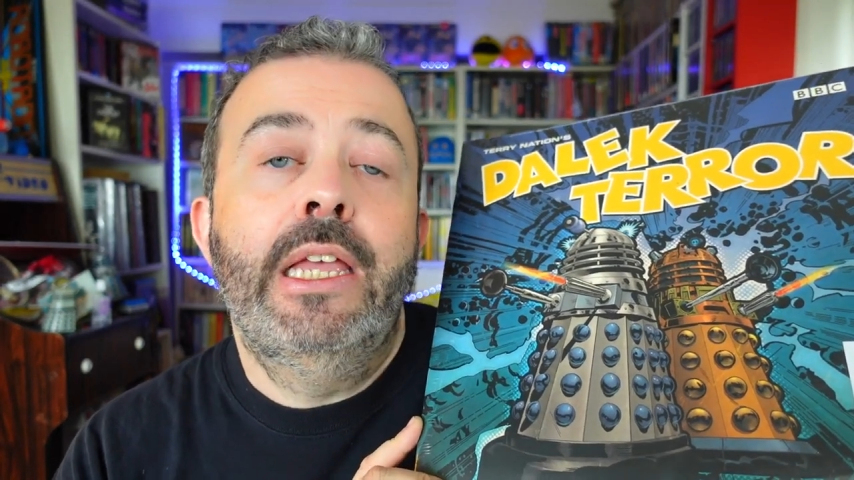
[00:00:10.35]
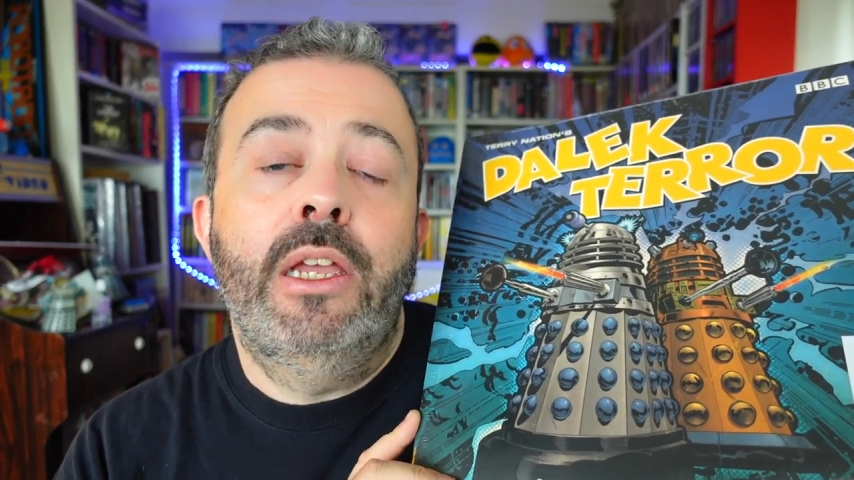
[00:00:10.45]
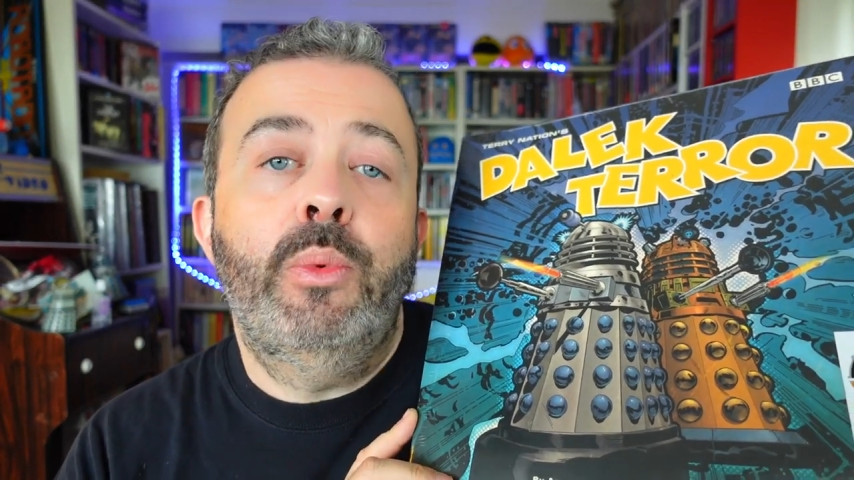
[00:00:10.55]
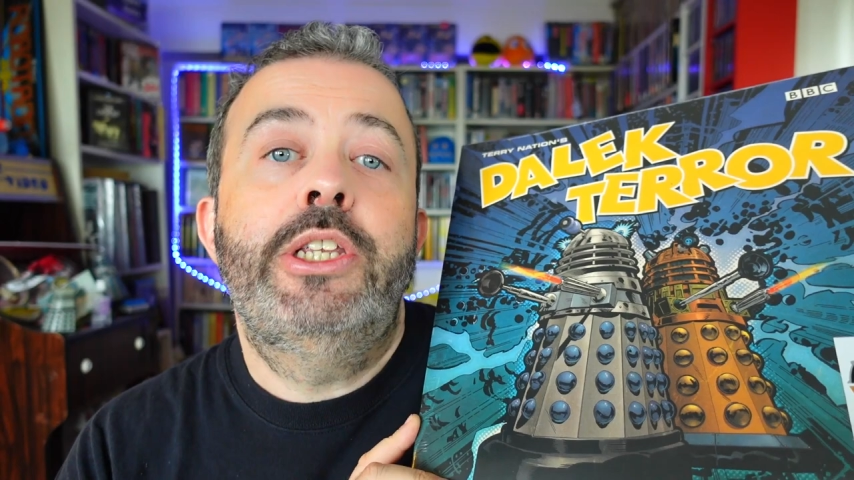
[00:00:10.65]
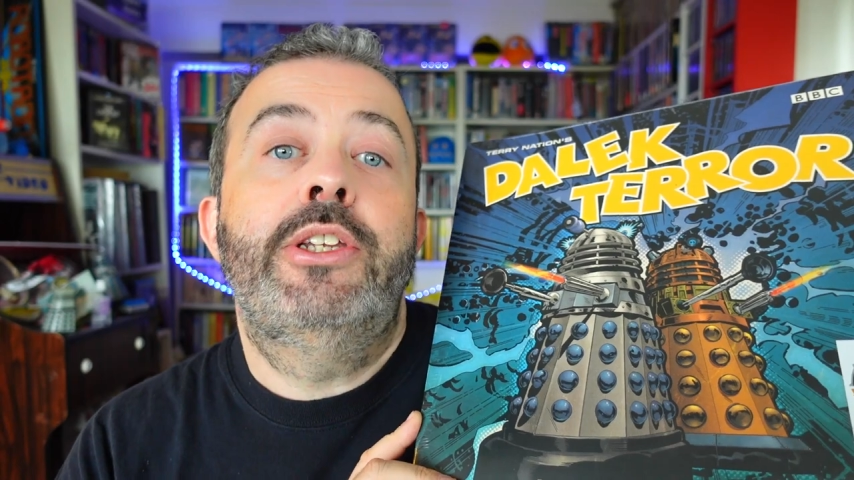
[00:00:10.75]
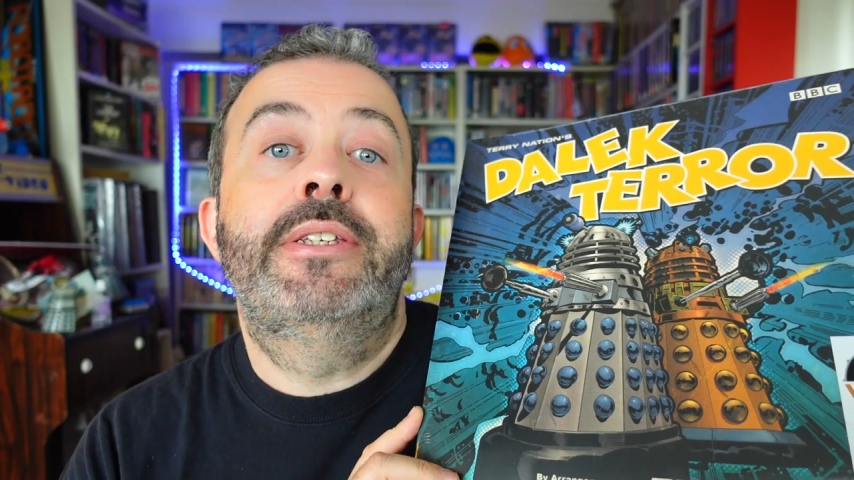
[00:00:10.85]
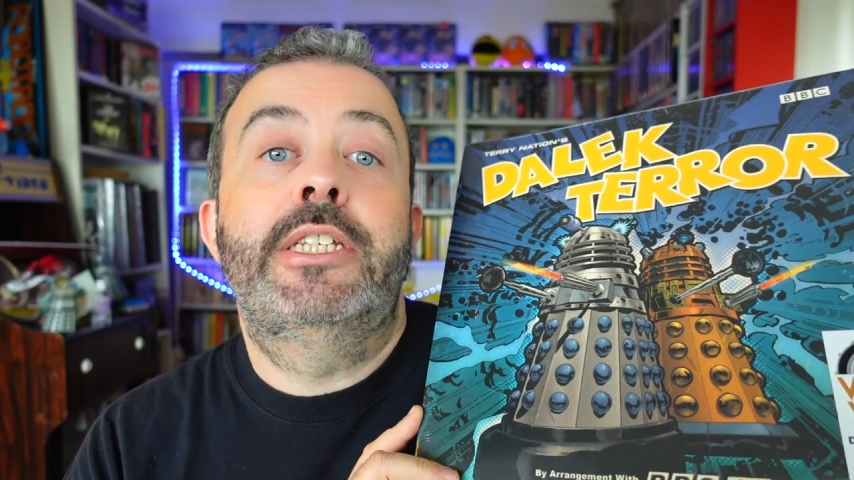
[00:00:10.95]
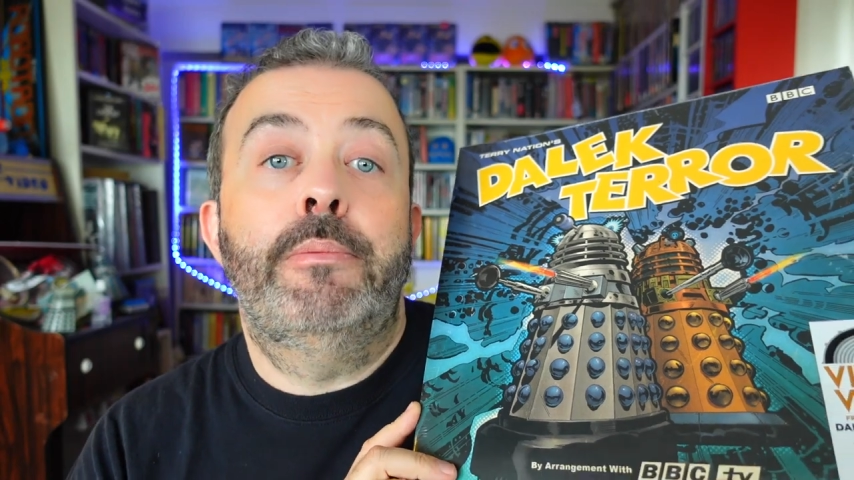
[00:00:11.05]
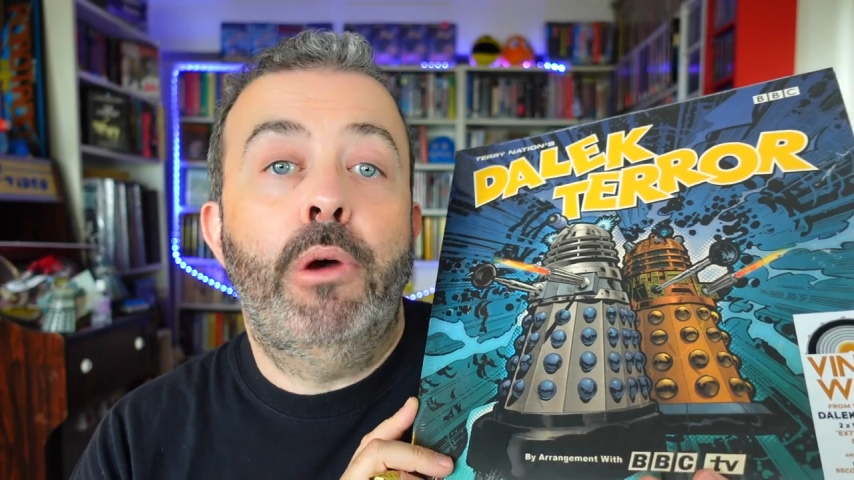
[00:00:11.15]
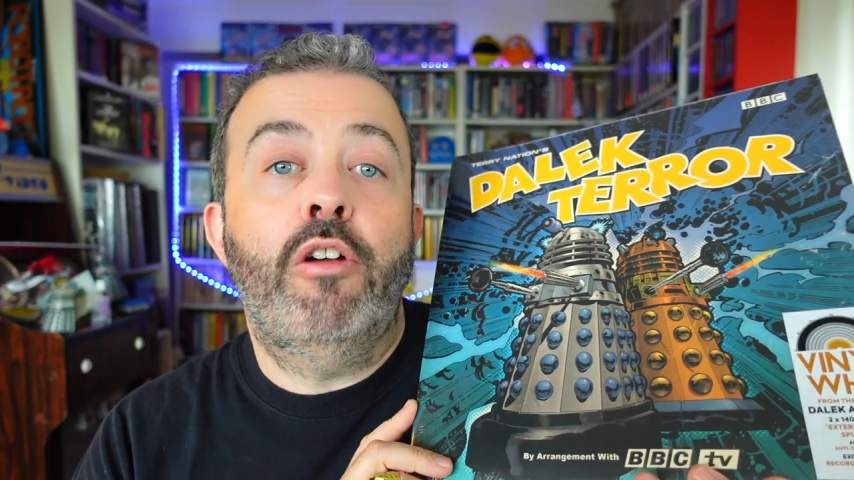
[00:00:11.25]
which is
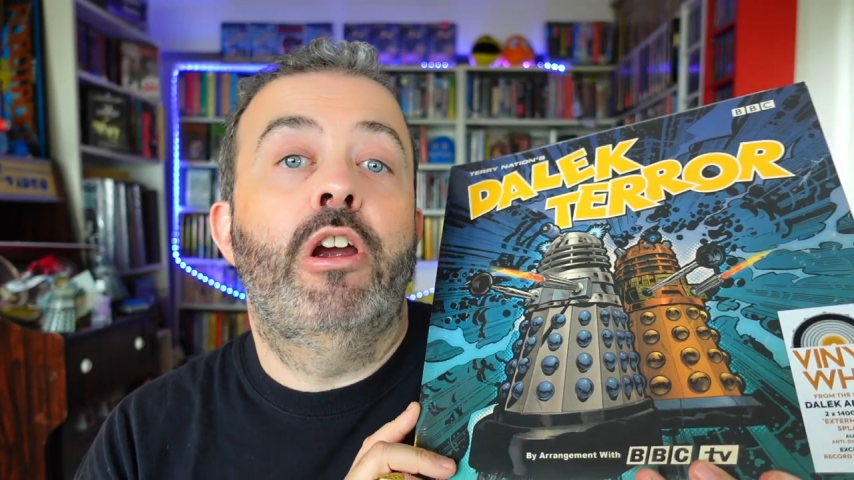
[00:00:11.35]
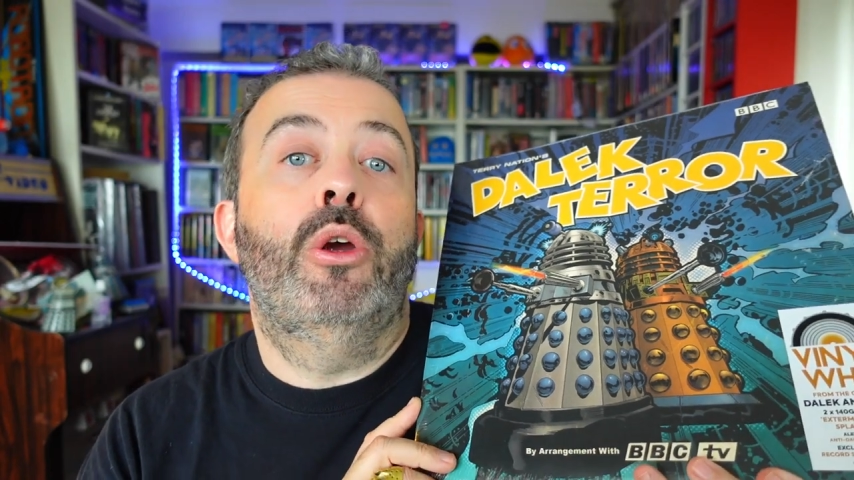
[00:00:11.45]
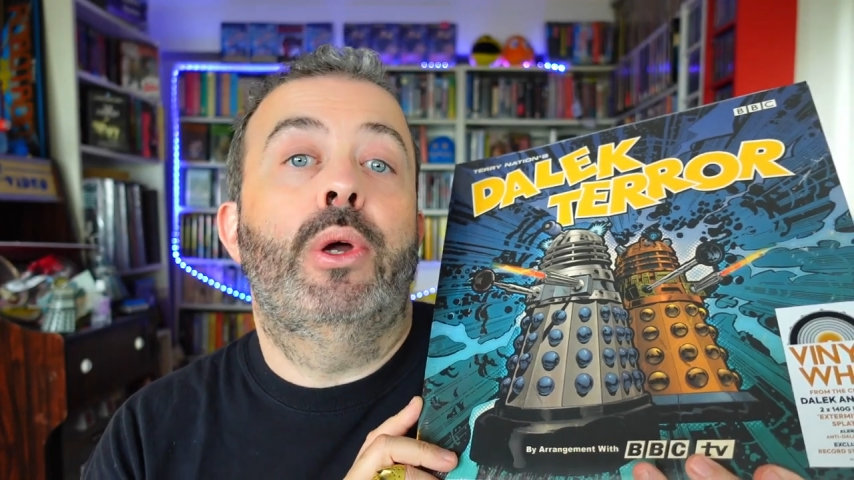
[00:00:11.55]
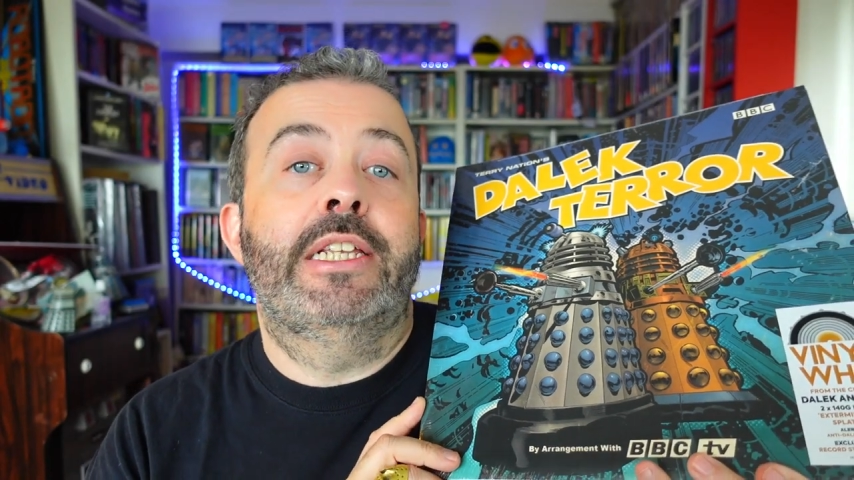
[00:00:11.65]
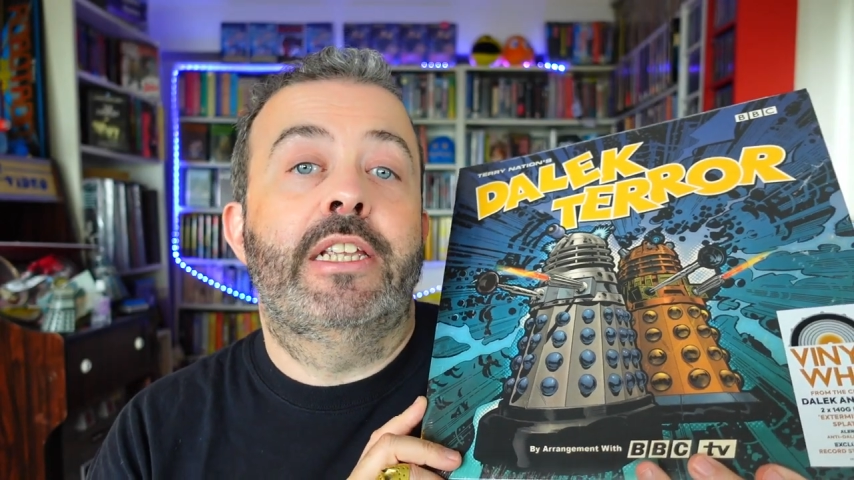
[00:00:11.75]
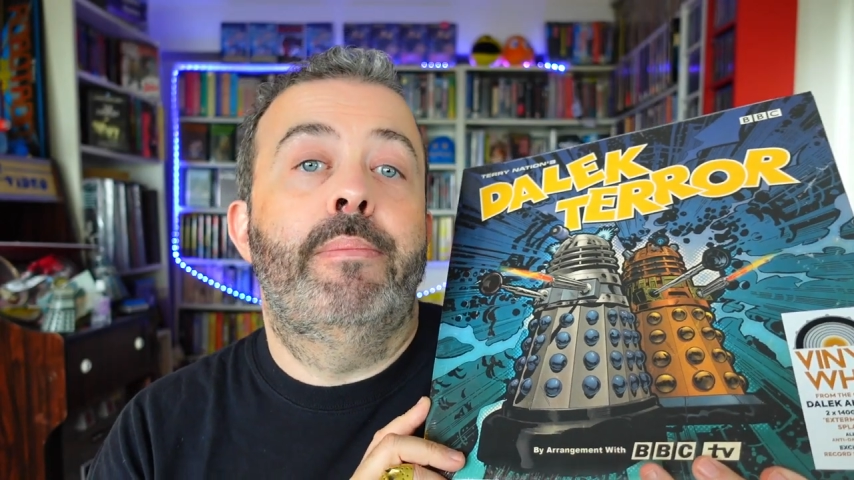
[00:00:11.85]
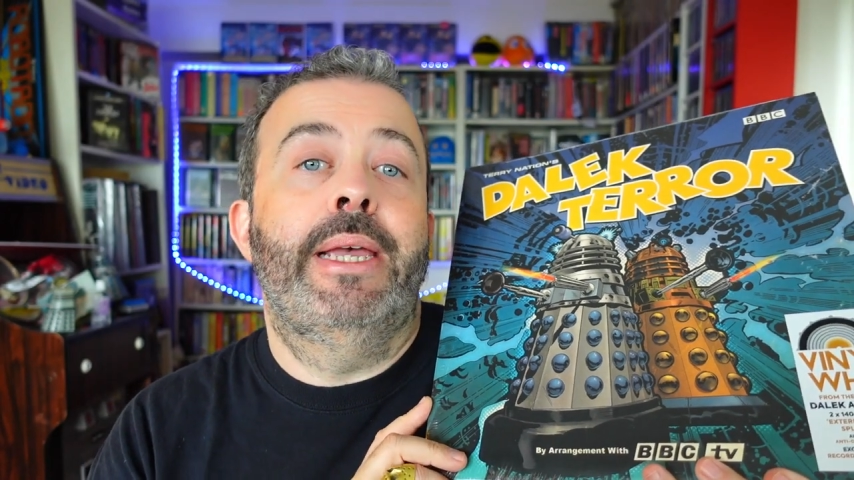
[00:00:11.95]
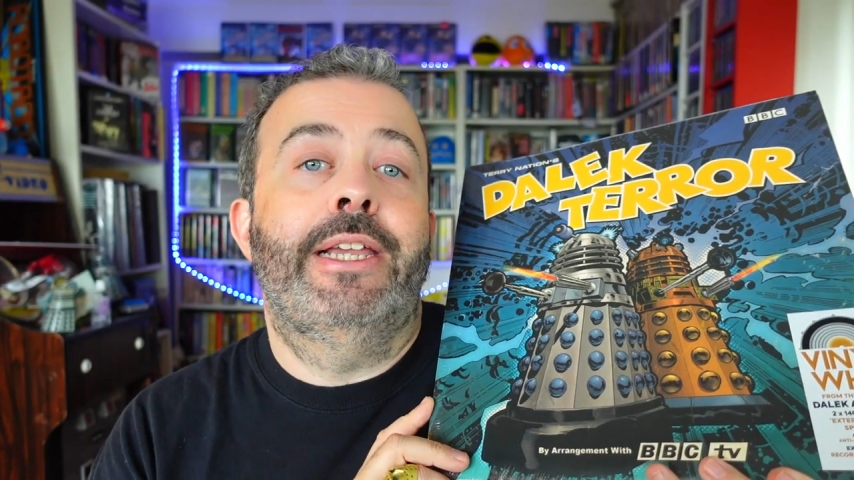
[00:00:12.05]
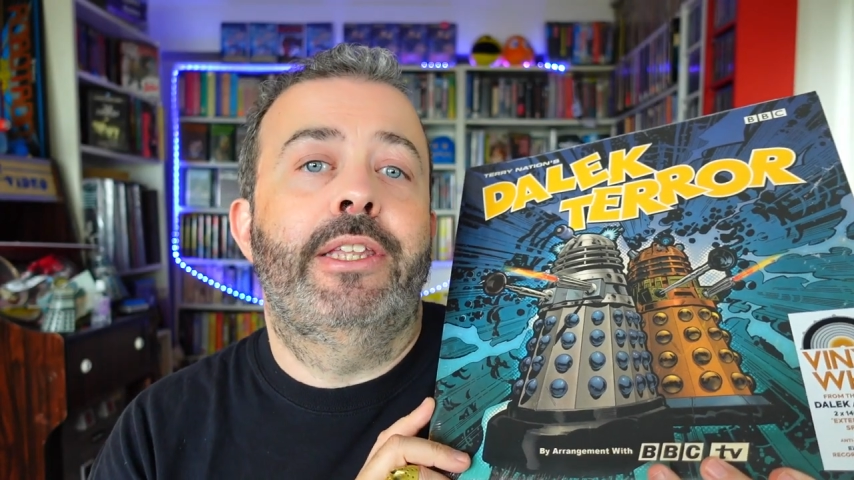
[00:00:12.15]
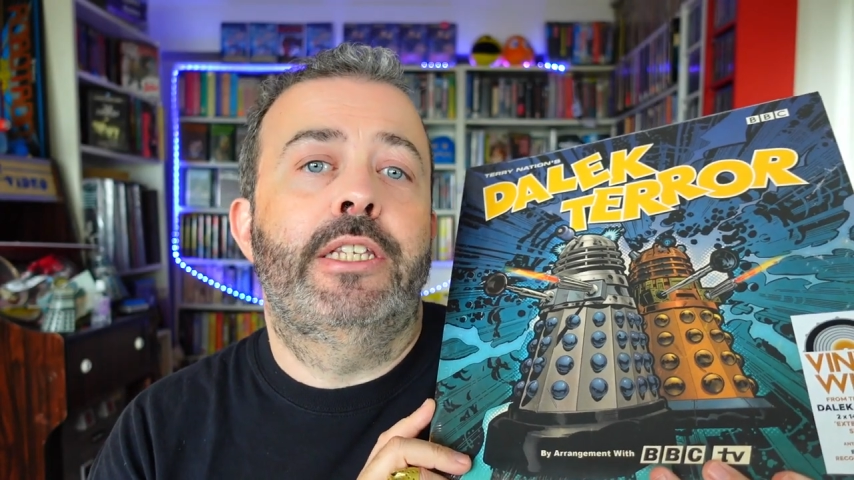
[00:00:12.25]
tomorrow as I
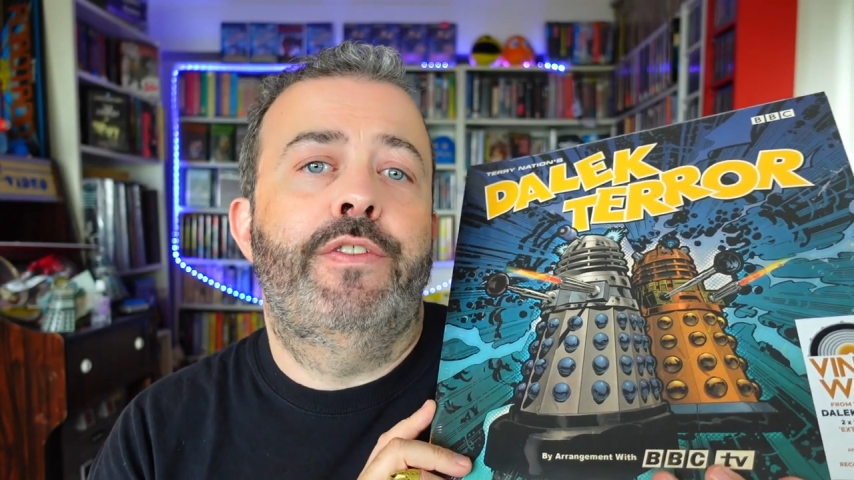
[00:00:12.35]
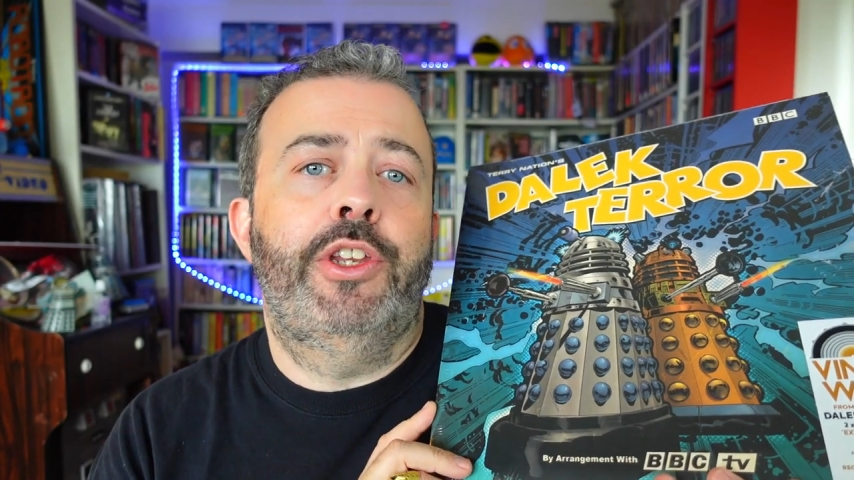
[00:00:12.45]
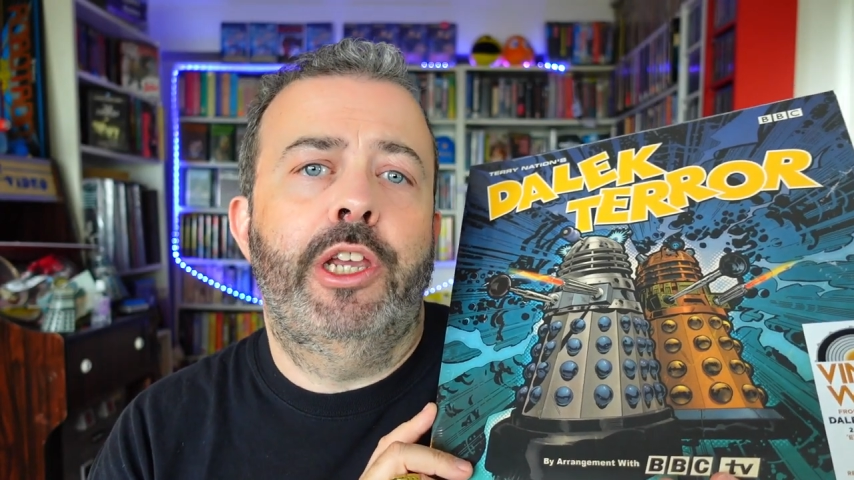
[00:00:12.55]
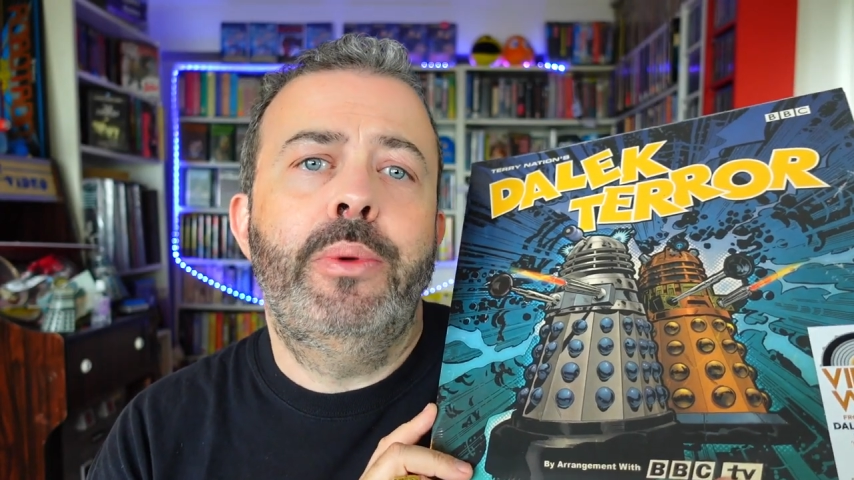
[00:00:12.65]
make this video,